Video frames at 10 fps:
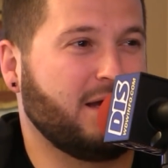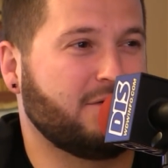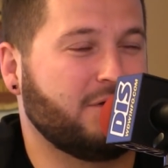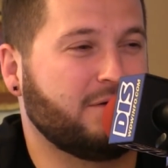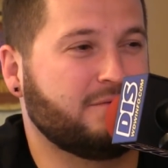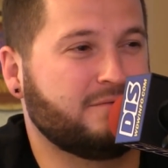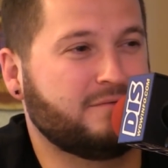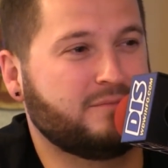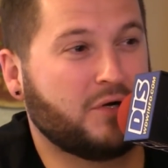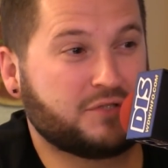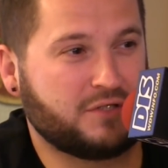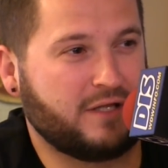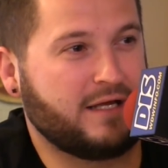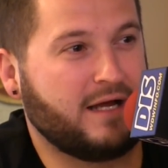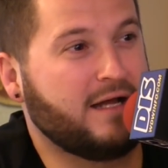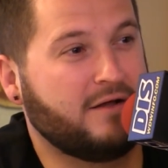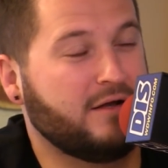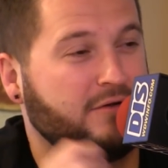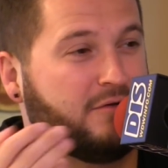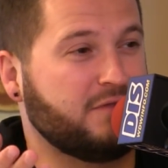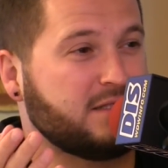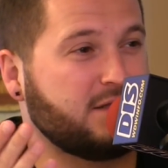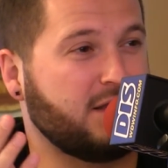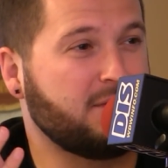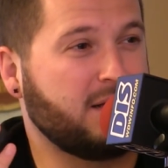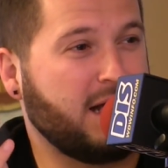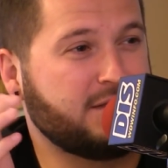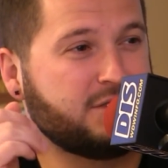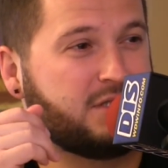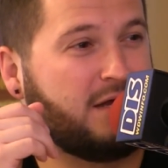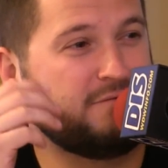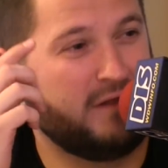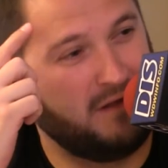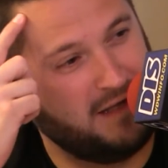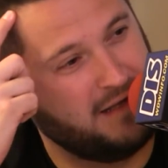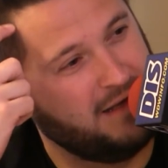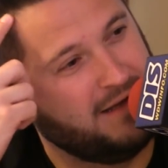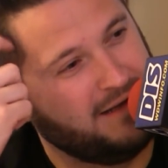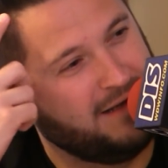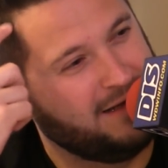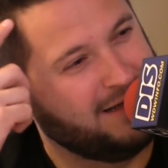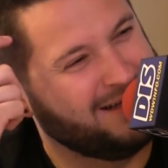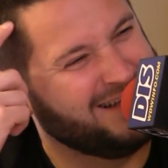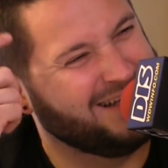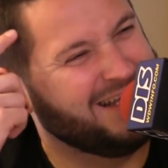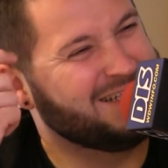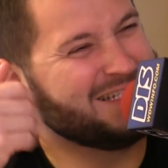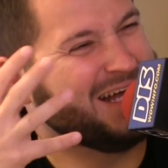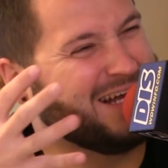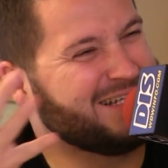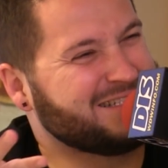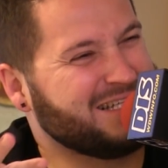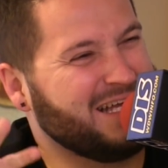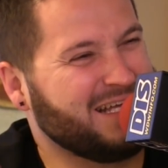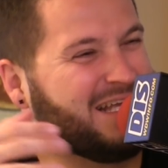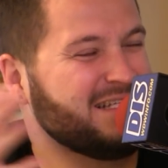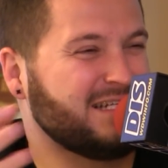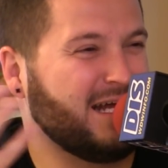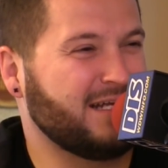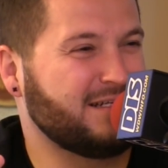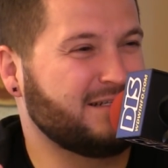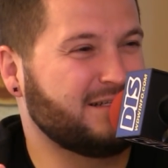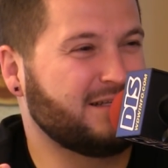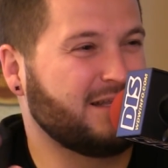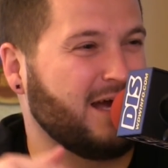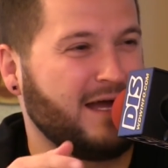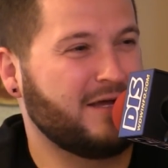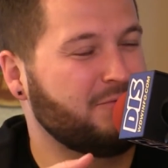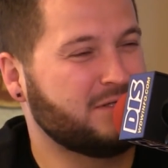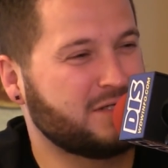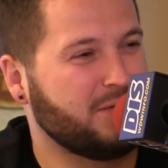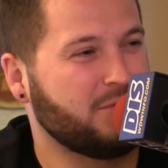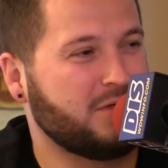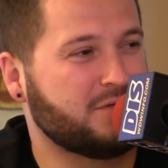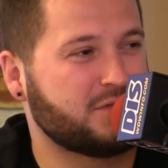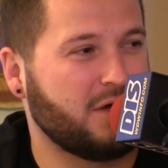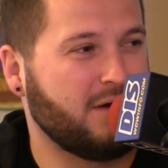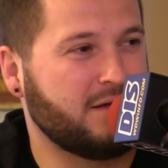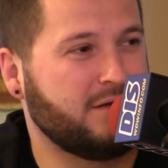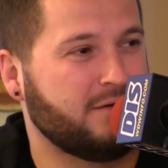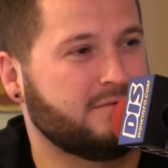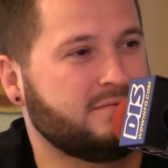I don't know. Personally, I don't know if that's a thing, but I feel like he's not the guy he was a couple of years ago. I don't know.